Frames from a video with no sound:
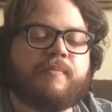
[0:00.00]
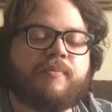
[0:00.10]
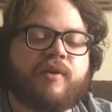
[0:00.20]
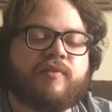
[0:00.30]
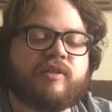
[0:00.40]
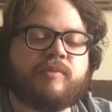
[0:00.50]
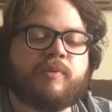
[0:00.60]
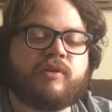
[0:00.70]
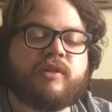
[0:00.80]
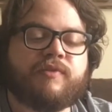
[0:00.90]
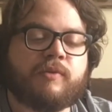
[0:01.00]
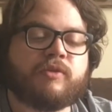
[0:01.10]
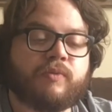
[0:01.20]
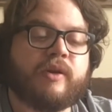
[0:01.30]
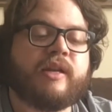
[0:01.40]
previous books if it
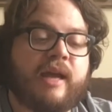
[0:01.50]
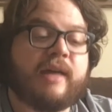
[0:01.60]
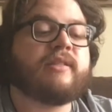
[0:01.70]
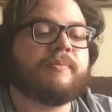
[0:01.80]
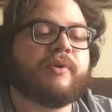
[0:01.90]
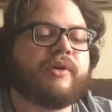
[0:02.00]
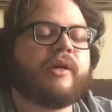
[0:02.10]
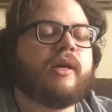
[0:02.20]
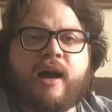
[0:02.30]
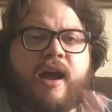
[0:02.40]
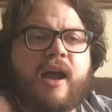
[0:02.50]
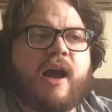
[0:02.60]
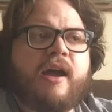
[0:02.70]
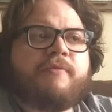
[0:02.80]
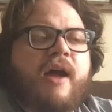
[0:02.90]
was written as a book i,
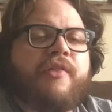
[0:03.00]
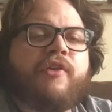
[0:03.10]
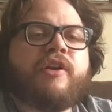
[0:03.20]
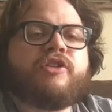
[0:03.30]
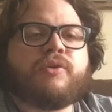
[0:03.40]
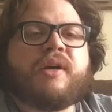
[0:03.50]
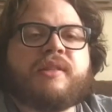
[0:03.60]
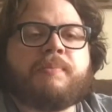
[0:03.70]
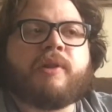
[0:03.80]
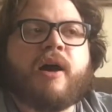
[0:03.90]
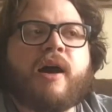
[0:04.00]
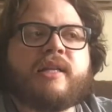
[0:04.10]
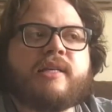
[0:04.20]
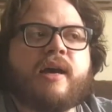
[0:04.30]
I rather enjoyed the plot